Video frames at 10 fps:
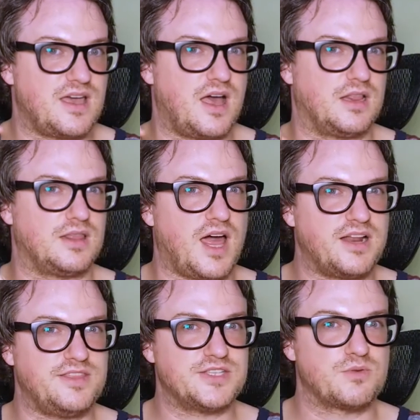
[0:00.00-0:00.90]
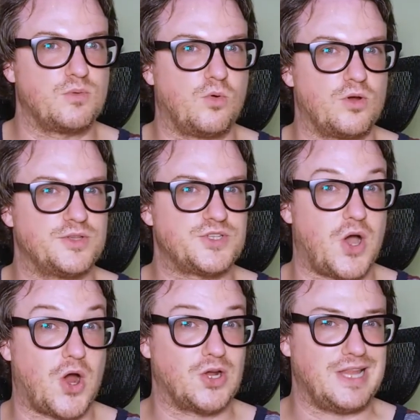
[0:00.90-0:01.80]
a lot of these rewards
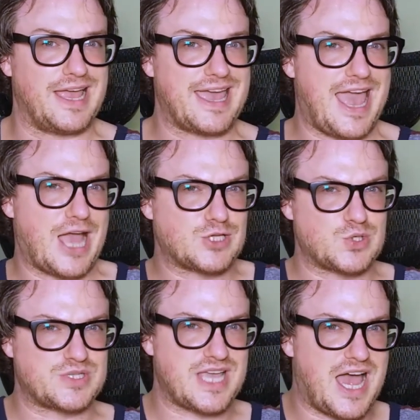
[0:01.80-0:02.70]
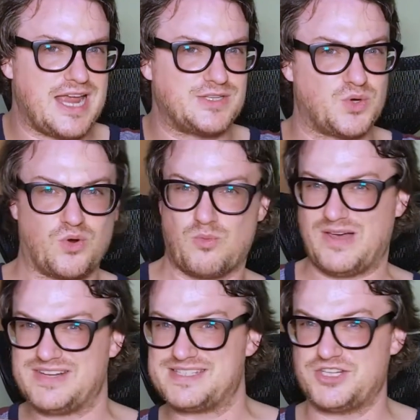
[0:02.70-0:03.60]
are like exercise or
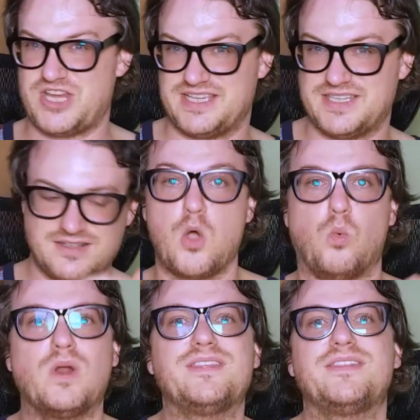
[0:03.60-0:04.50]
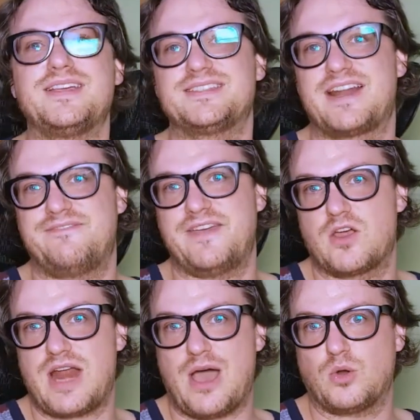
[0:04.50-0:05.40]
wellness adjacent. One of the things that I
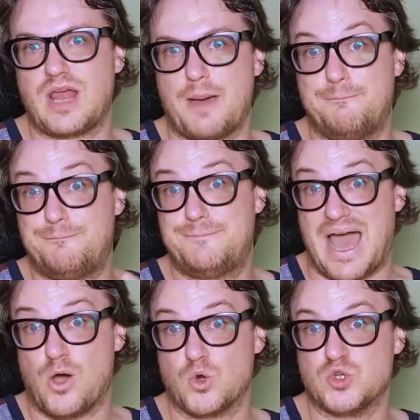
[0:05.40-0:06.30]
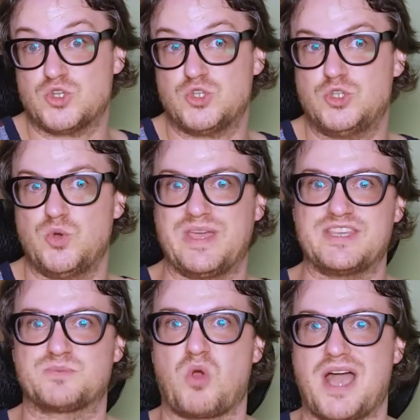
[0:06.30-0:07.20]
figured out about doing
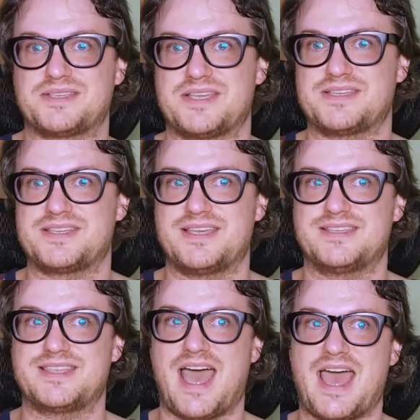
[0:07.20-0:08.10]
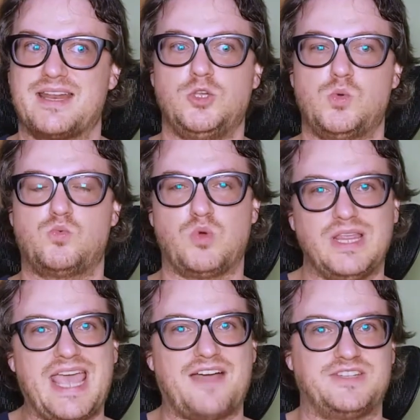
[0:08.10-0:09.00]
this process is that you
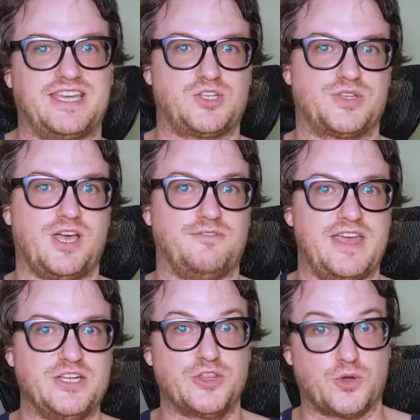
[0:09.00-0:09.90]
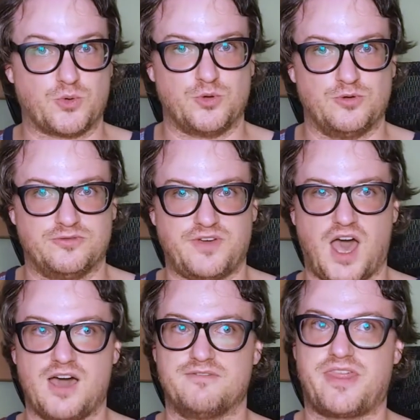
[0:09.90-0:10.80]
really have to get yourself into the groove
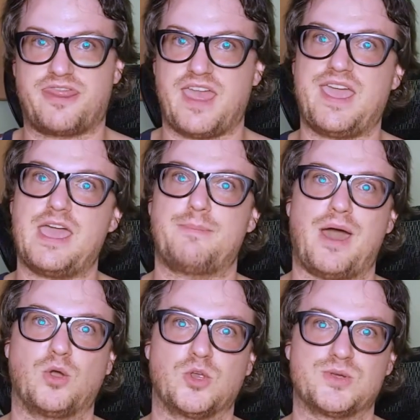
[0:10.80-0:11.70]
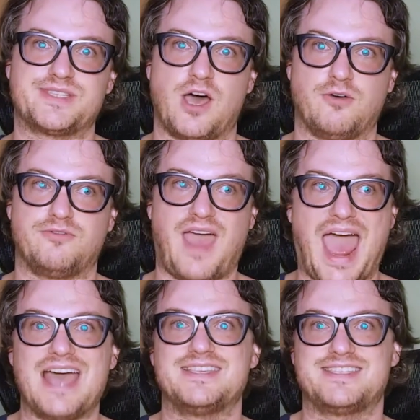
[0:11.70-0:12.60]
of thinking about yourself as